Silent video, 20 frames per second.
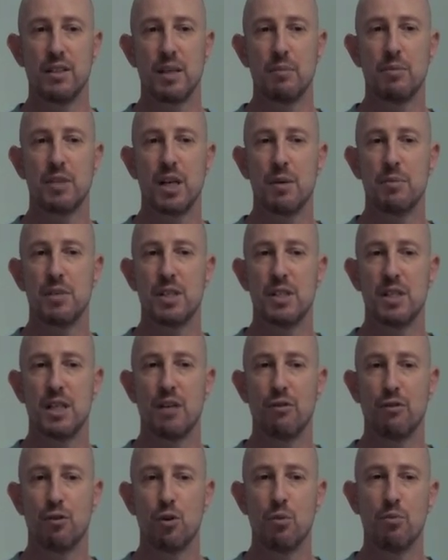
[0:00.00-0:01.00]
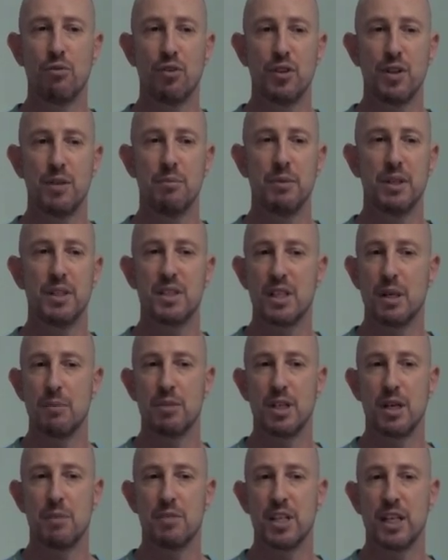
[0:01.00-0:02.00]
Sometimes there's enough room for them and
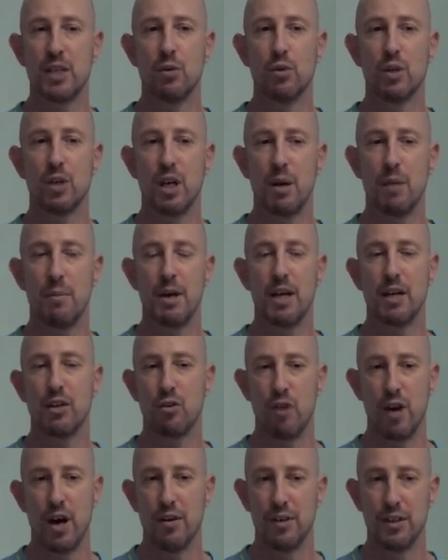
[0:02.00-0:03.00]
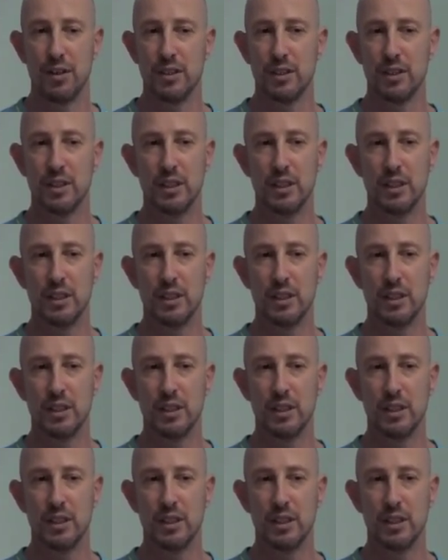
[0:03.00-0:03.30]
sometimes they all come out crowded.